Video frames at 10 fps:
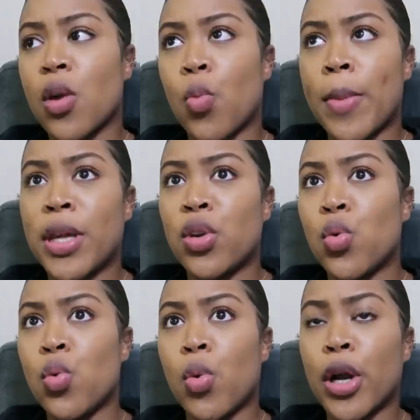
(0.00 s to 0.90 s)
women
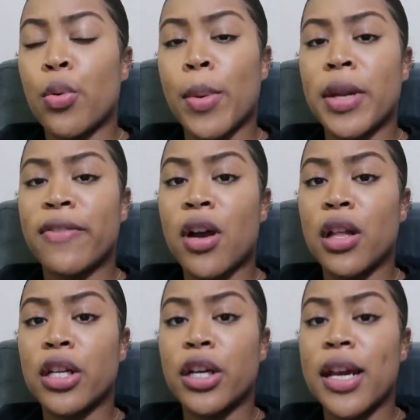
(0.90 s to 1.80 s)
who weren't women of
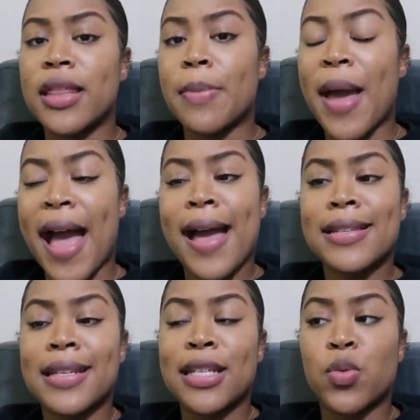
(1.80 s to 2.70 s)
color in the
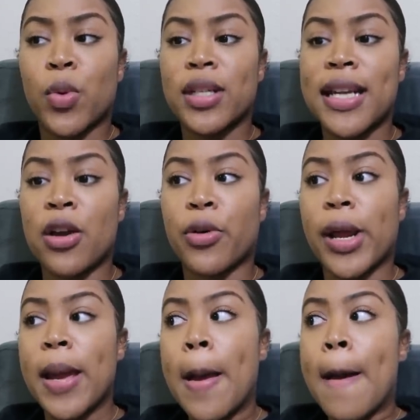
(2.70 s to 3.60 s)
past and it's worked out
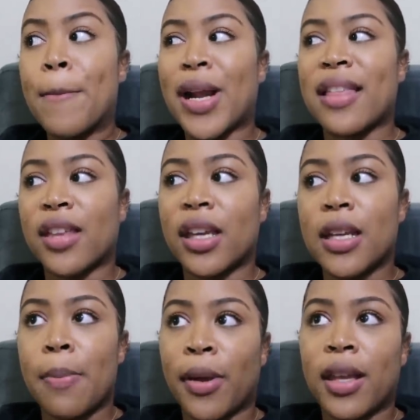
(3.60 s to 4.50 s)
great but i think
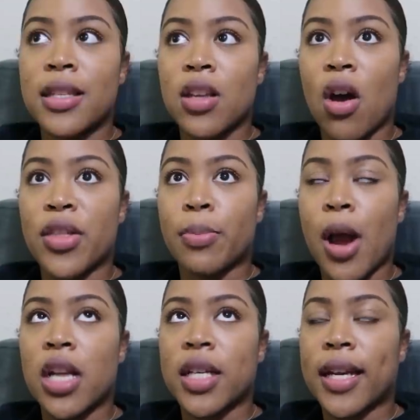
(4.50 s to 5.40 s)
it depends on the
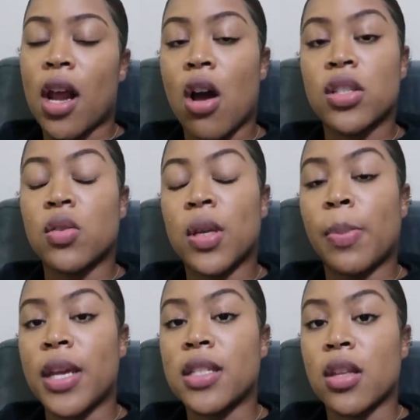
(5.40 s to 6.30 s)
project and it also
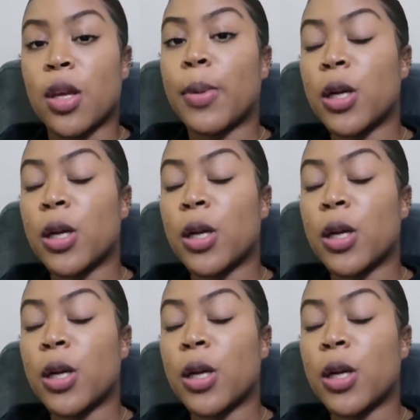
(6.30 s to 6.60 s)
depends on the